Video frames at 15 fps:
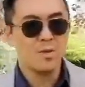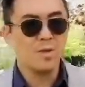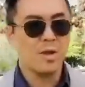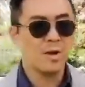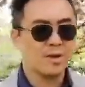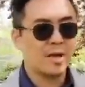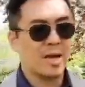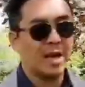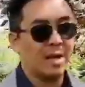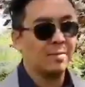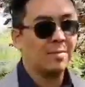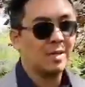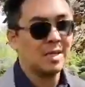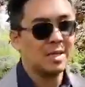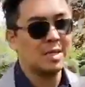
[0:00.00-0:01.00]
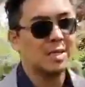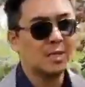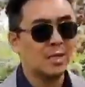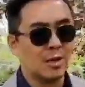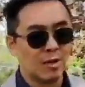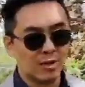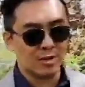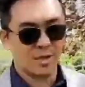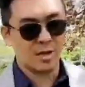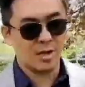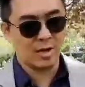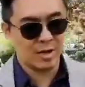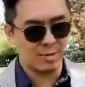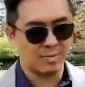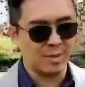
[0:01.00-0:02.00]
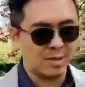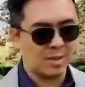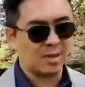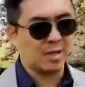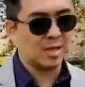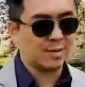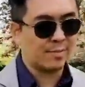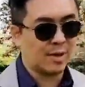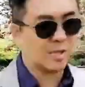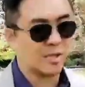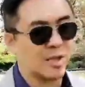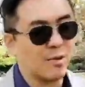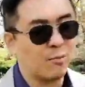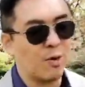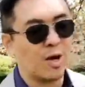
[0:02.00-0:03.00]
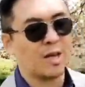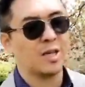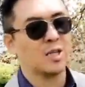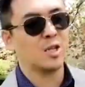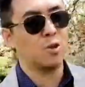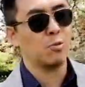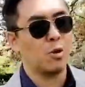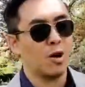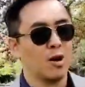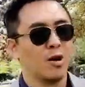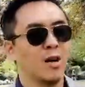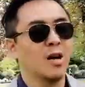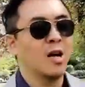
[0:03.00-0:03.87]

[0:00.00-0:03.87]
there can be dark times, especially when you are